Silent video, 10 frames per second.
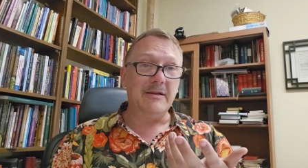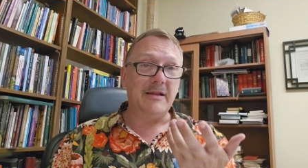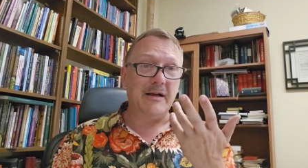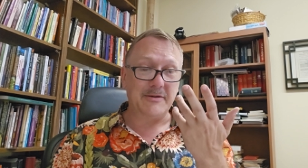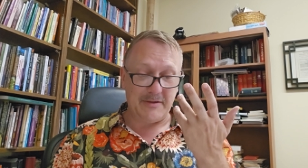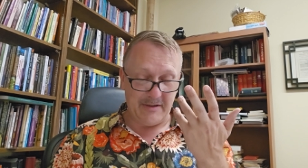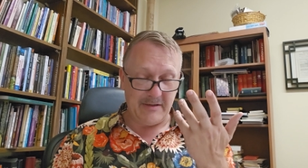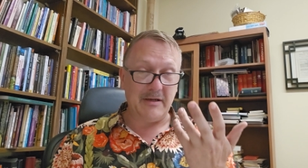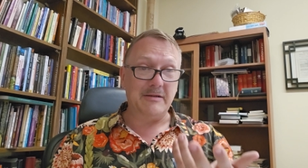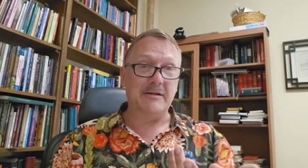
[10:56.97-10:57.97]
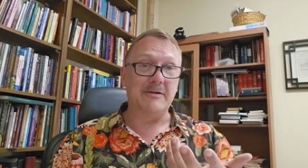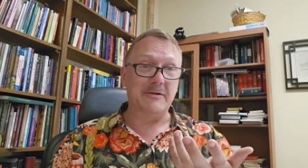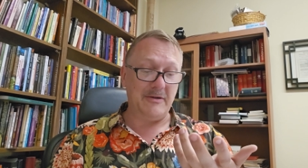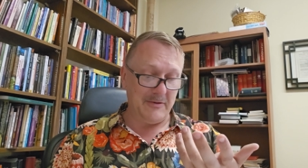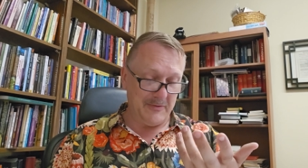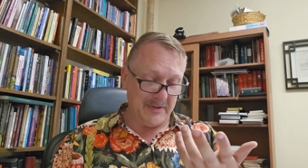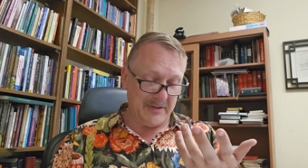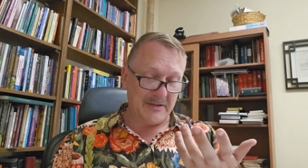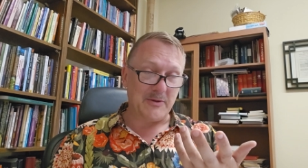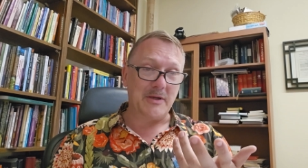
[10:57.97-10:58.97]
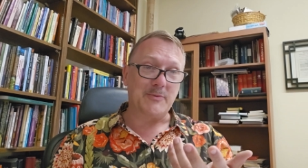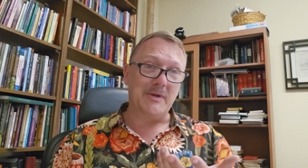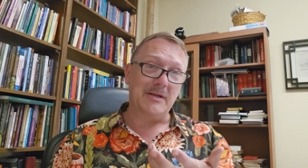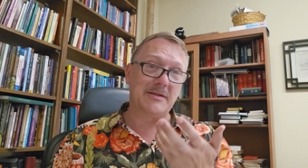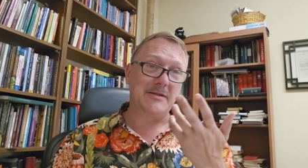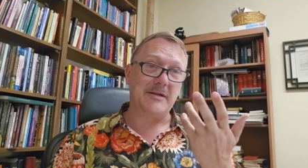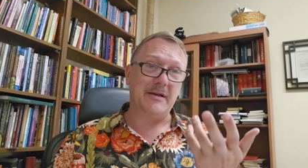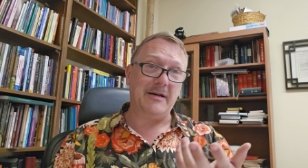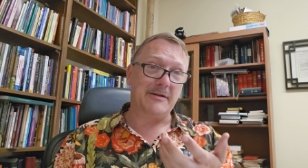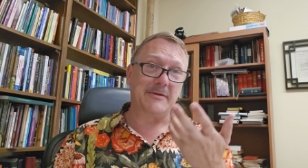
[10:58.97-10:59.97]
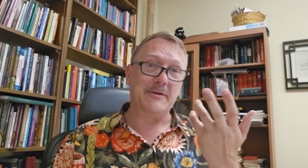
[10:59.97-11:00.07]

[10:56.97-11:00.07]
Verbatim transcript: That's, and, you know, as, as we listen to that,